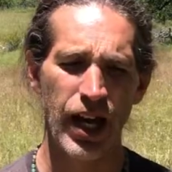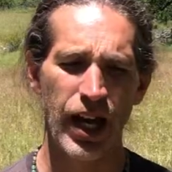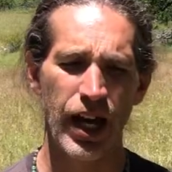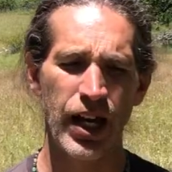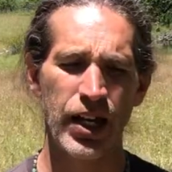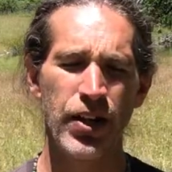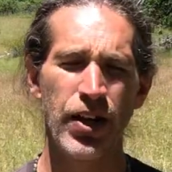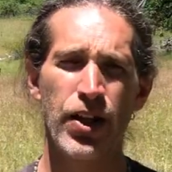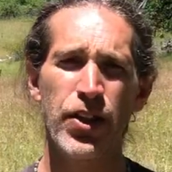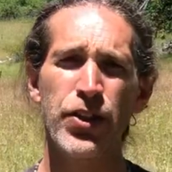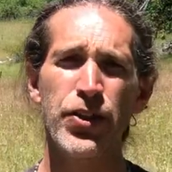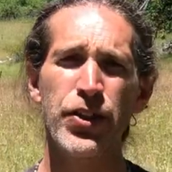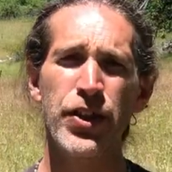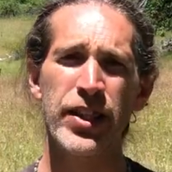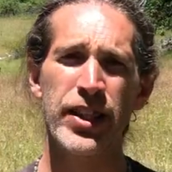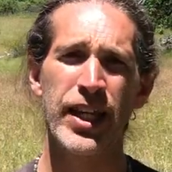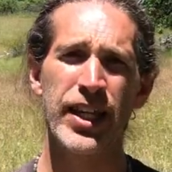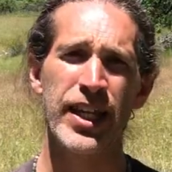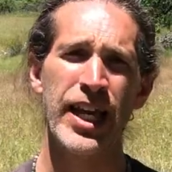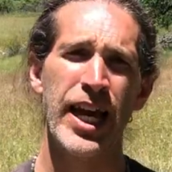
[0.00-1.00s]
Another thing
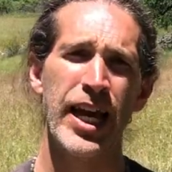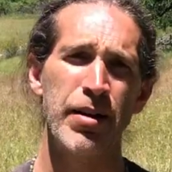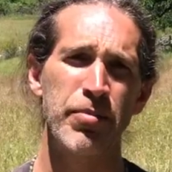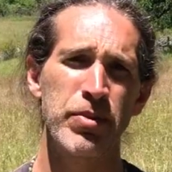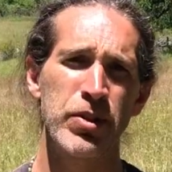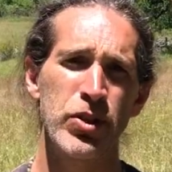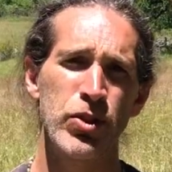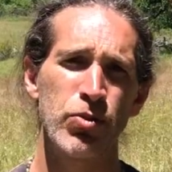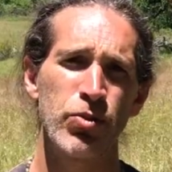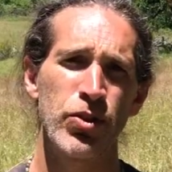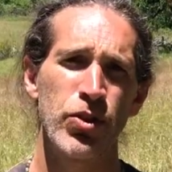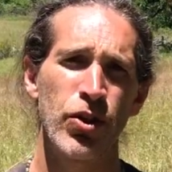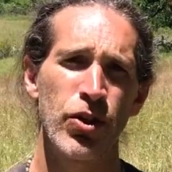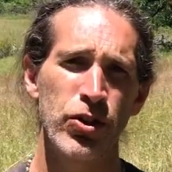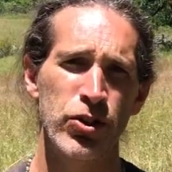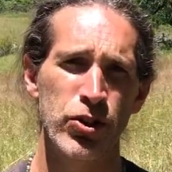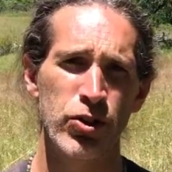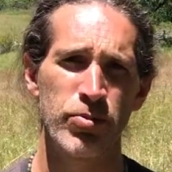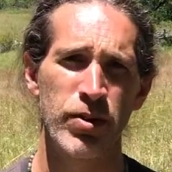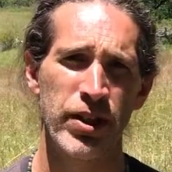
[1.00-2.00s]
that happens with
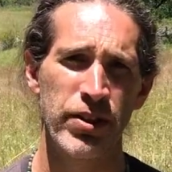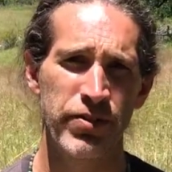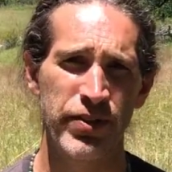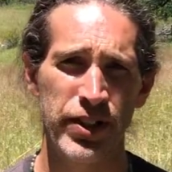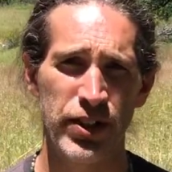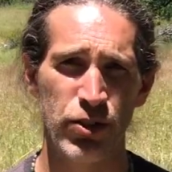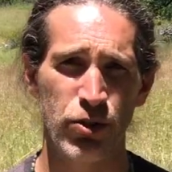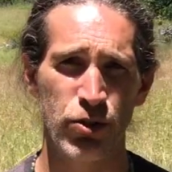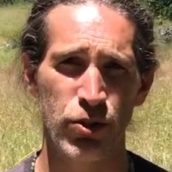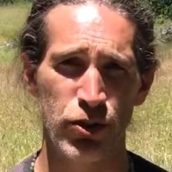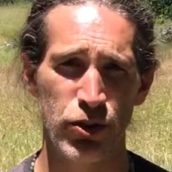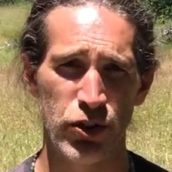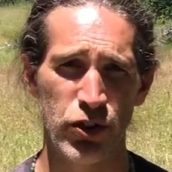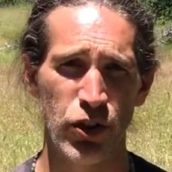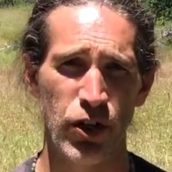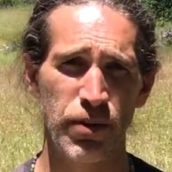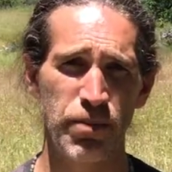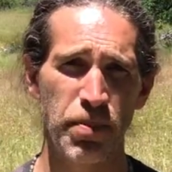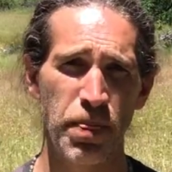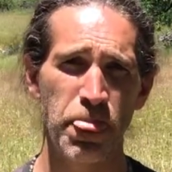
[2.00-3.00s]
long-term elevated
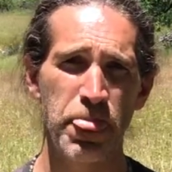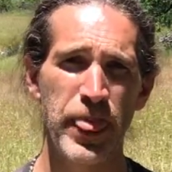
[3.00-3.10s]
cortisol